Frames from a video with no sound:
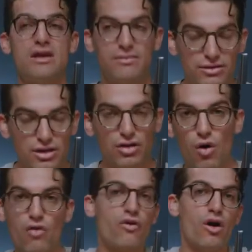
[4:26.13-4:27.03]

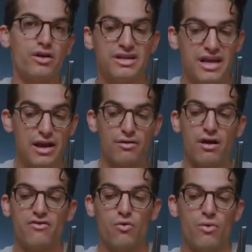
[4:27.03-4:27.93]
overall indicator
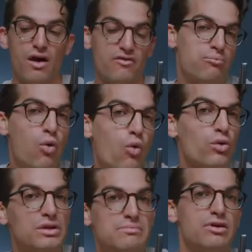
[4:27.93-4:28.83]
of a
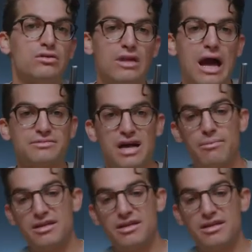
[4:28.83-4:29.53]
poorly built laptop.